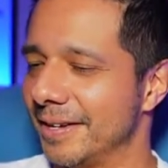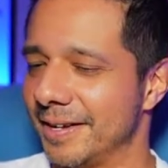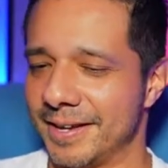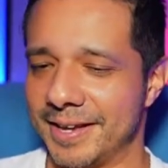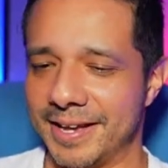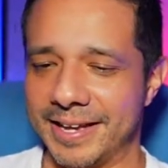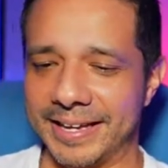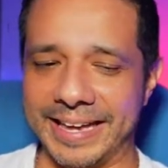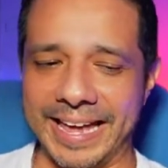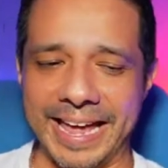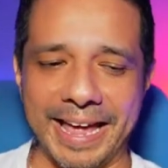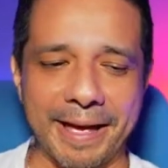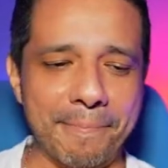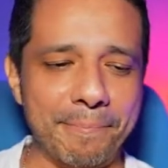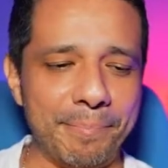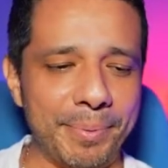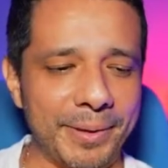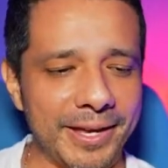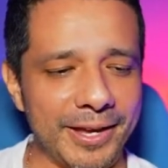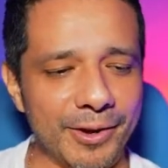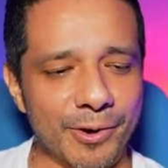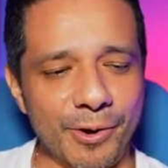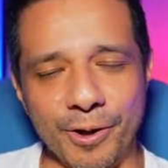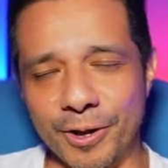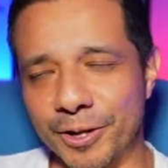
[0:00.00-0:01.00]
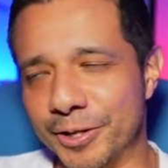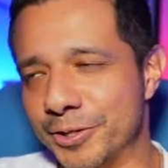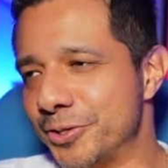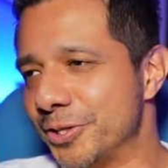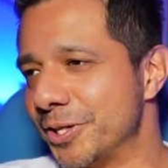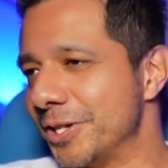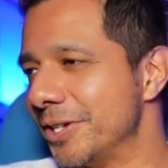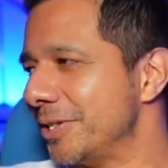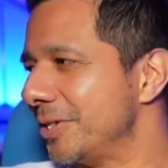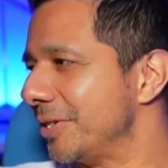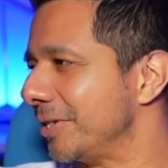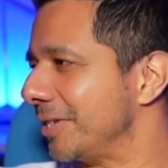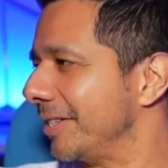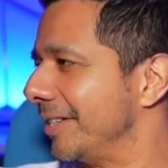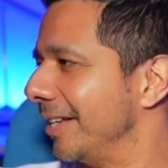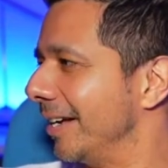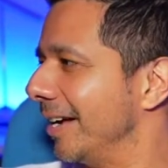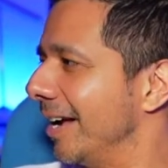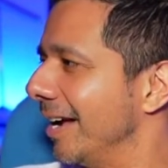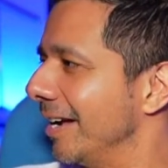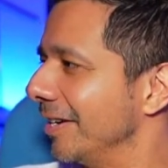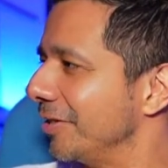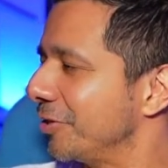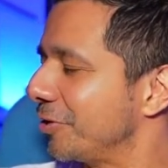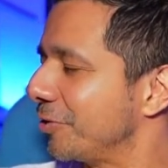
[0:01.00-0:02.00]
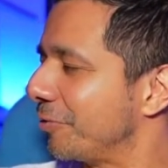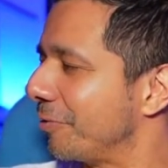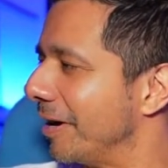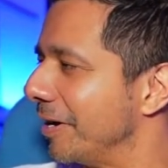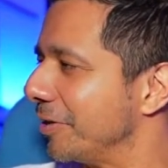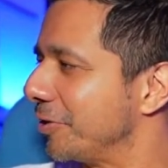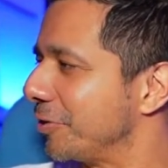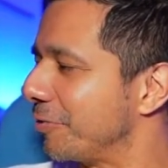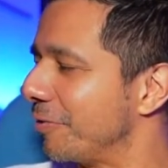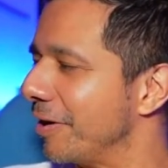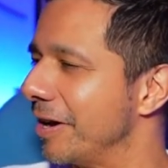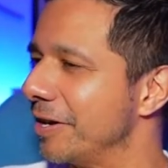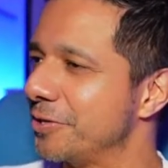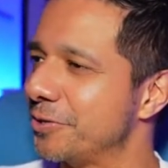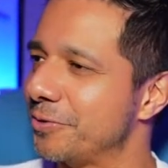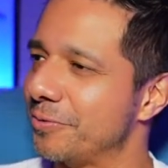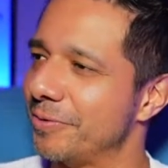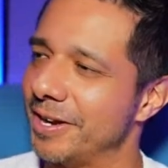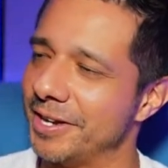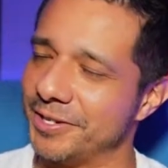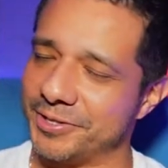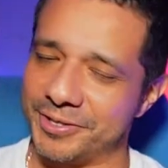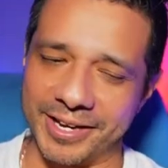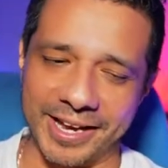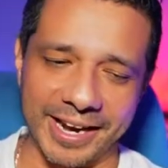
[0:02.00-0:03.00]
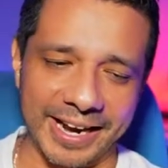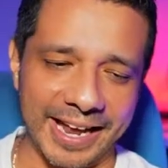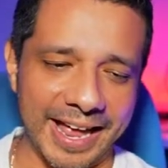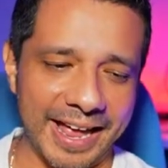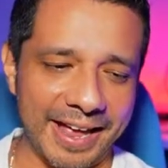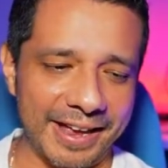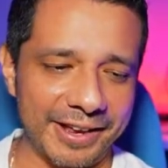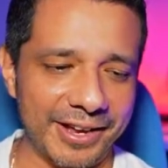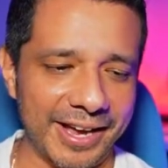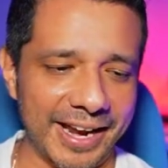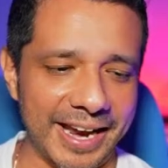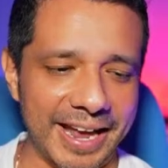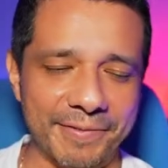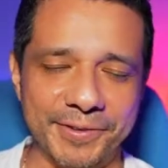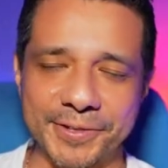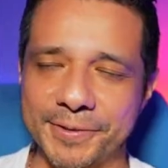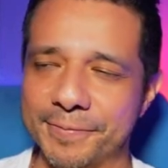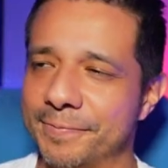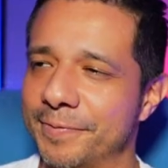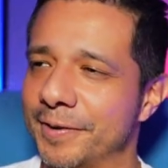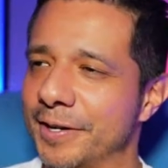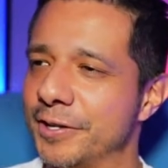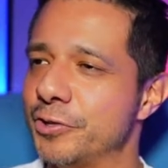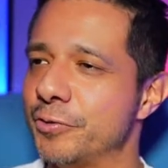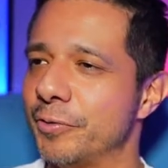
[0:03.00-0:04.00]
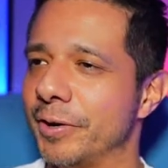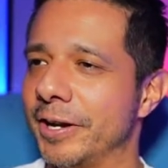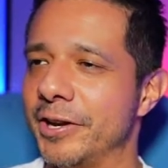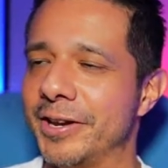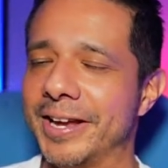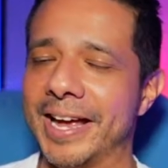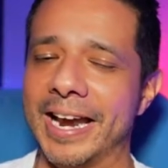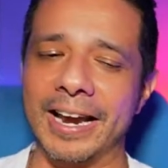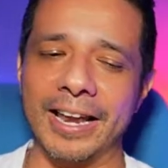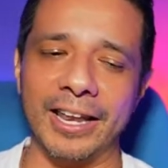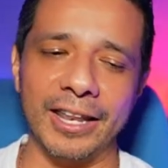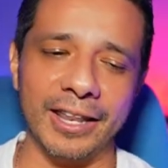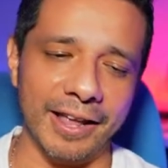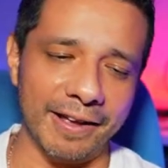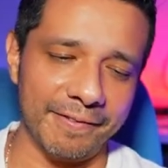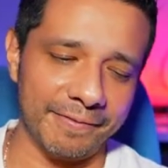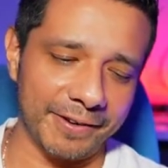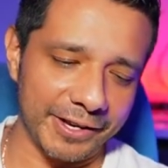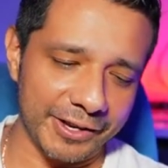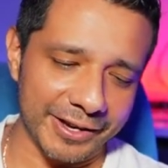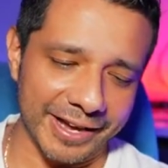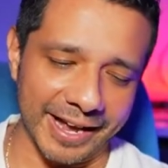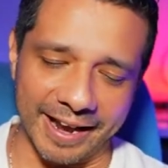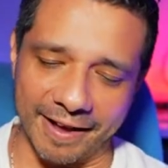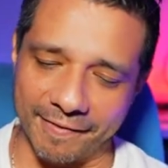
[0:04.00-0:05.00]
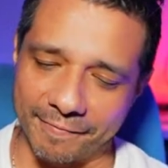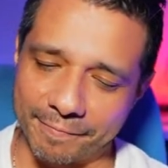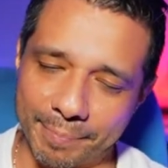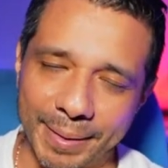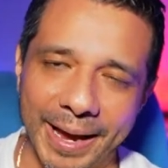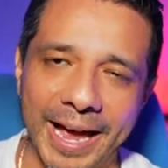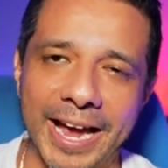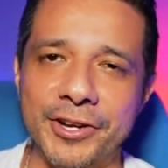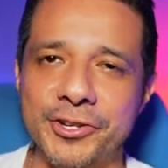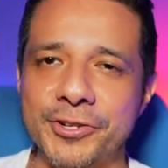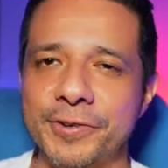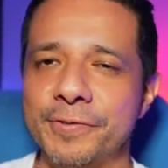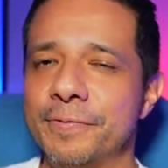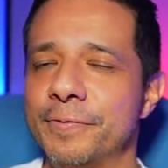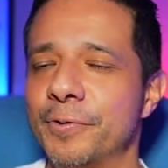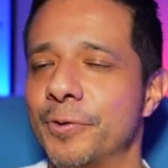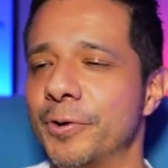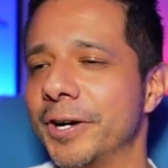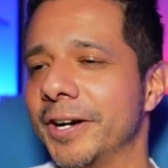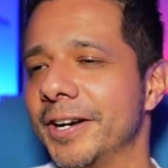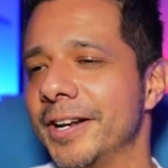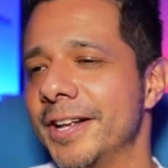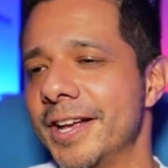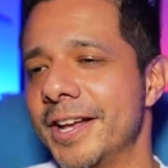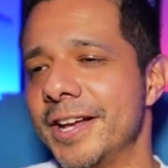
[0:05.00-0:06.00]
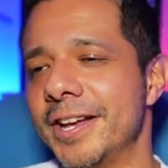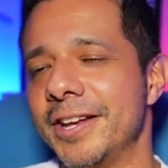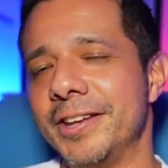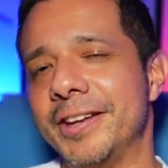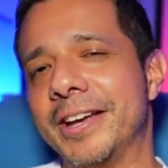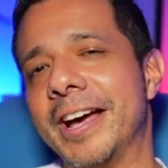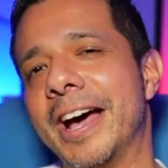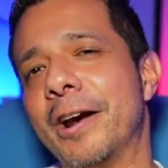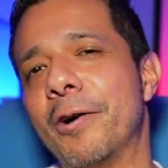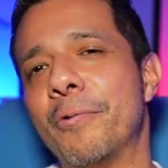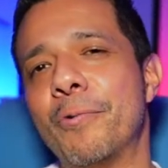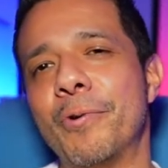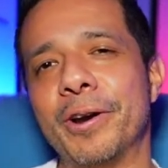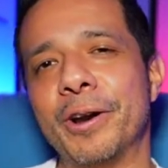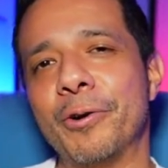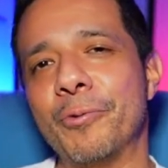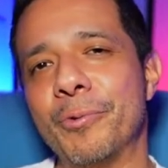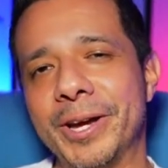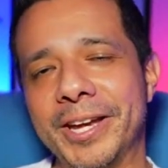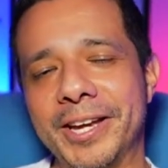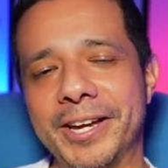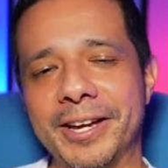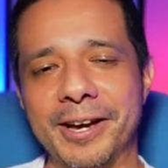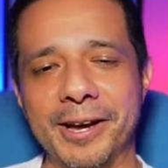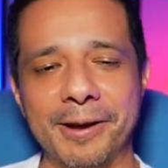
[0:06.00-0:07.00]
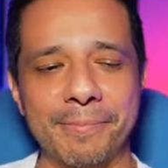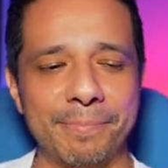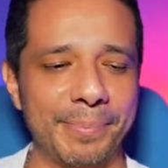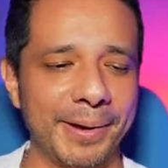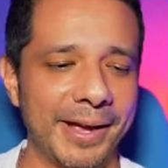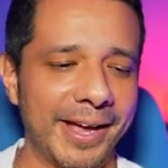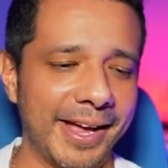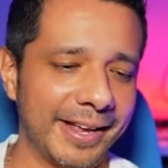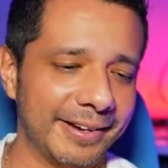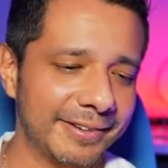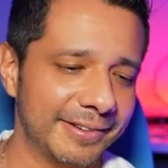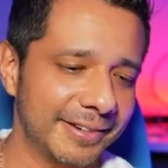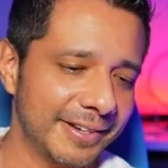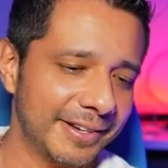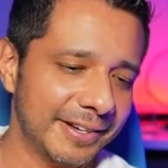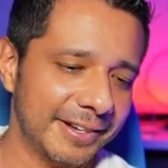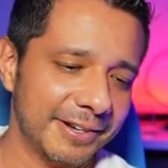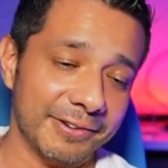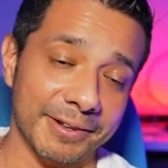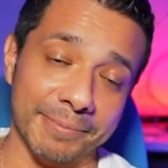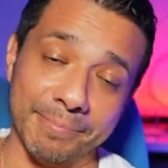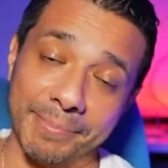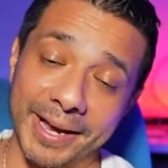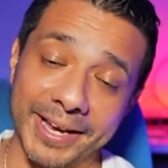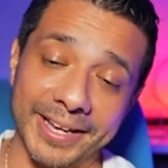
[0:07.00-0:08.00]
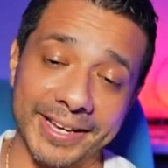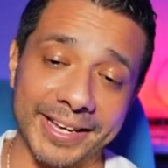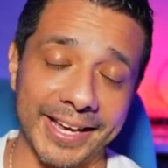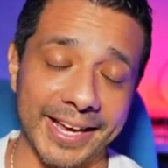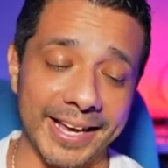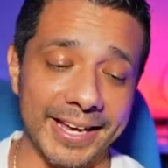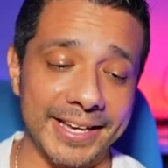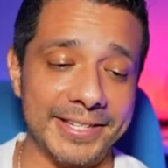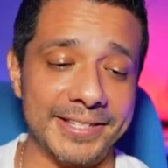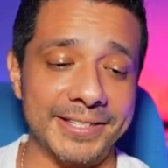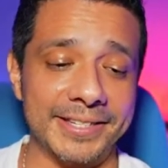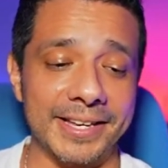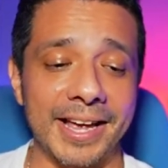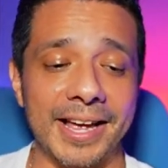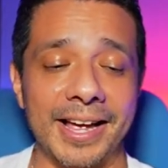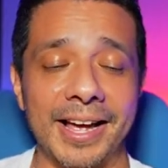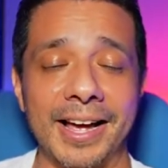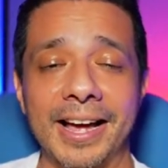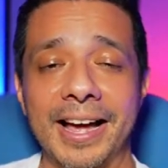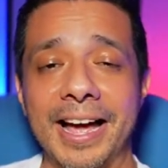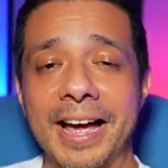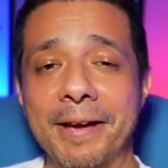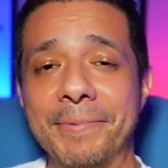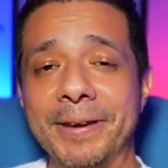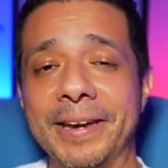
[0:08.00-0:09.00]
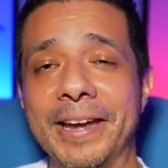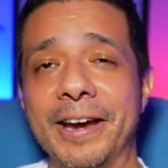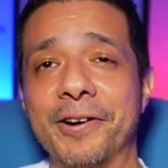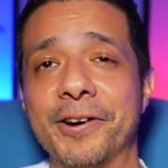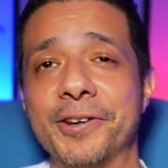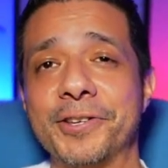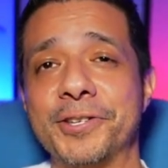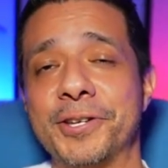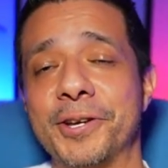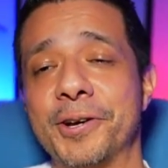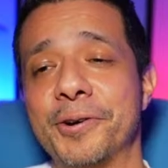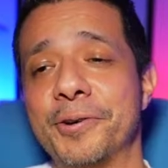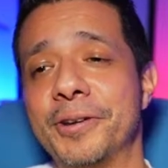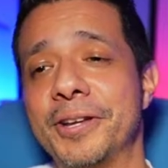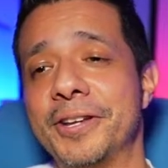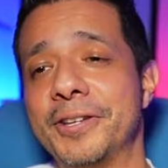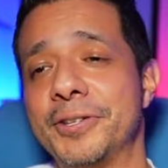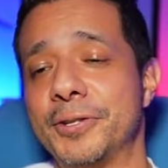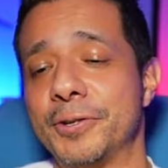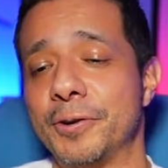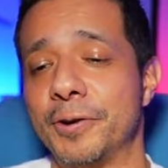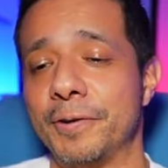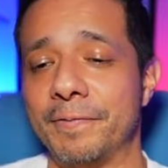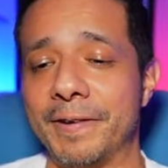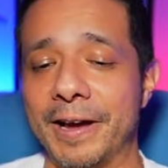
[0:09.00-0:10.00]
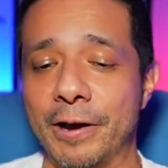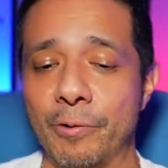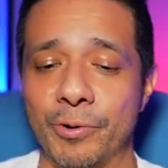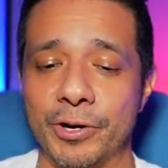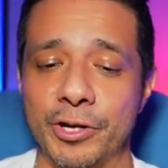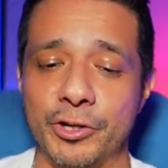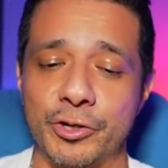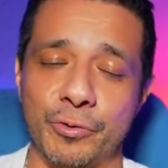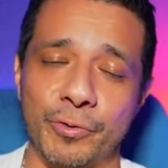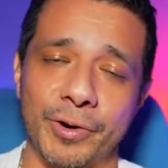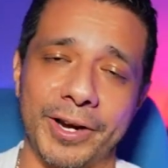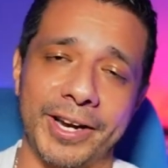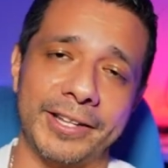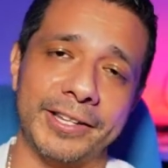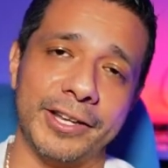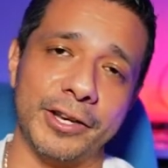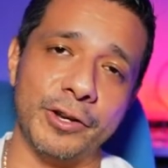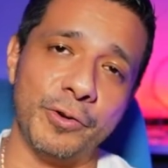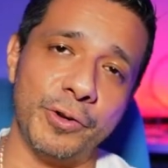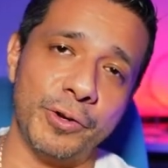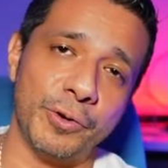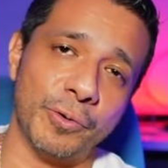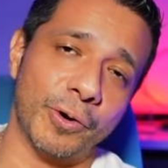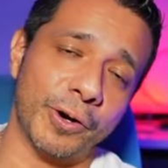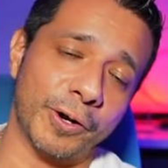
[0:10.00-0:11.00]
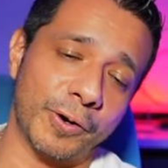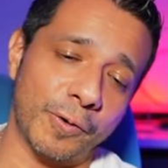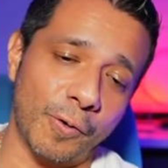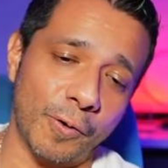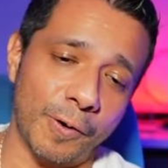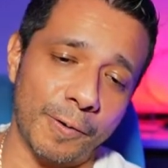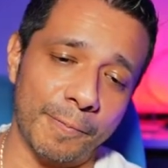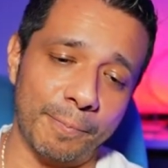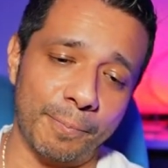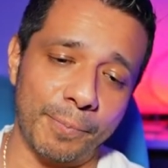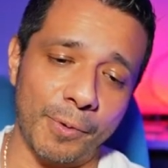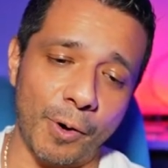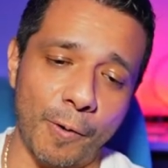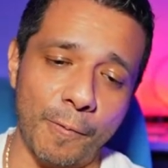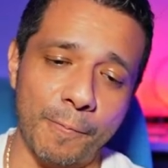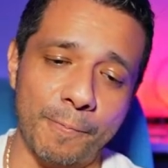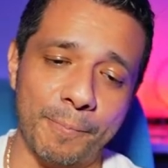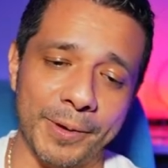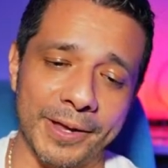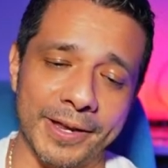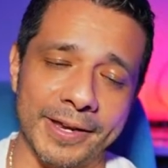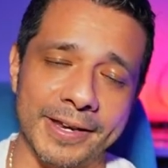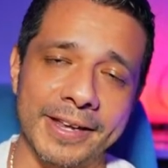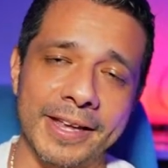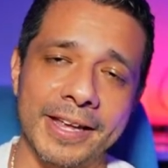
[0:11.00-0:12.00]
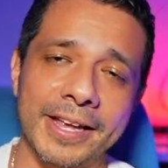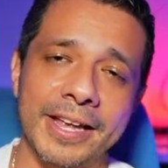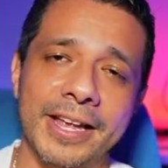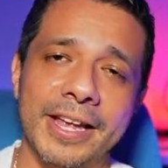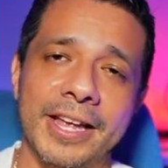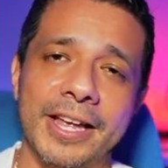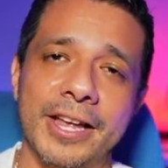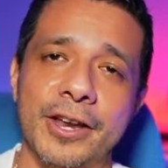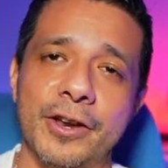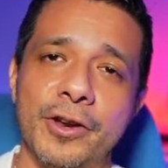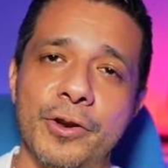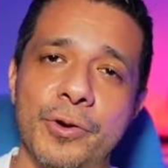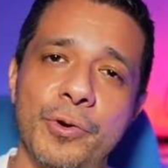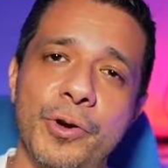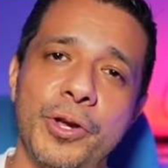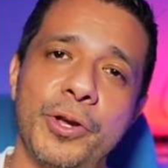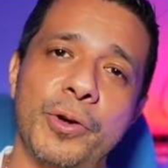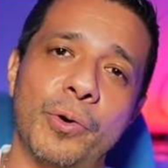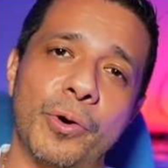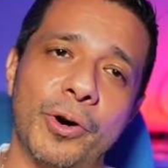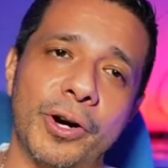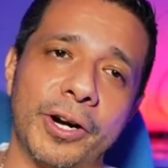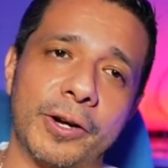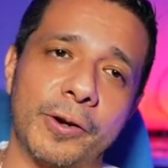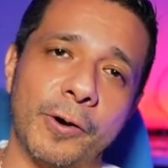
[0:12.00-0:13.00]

Can't be all just stress, stress, stress. You gotta have some fun trading. You gotta love it. You gotta have passion for it. You gotta want to wake up at my case. I'm in Arizona, so if I want to trade the New York Open, the New York